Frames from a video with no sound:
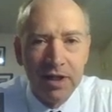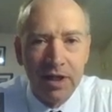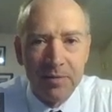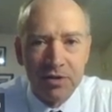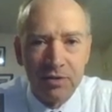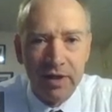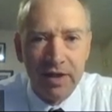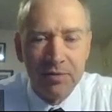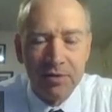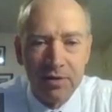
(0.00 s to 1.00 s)
It's a great
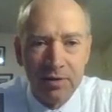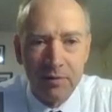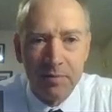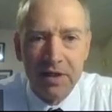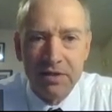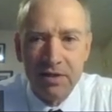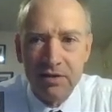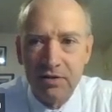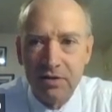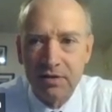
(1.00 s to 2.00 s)
opportunity for PhD
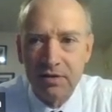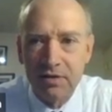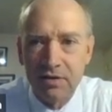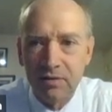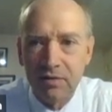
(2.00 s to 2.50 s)
students to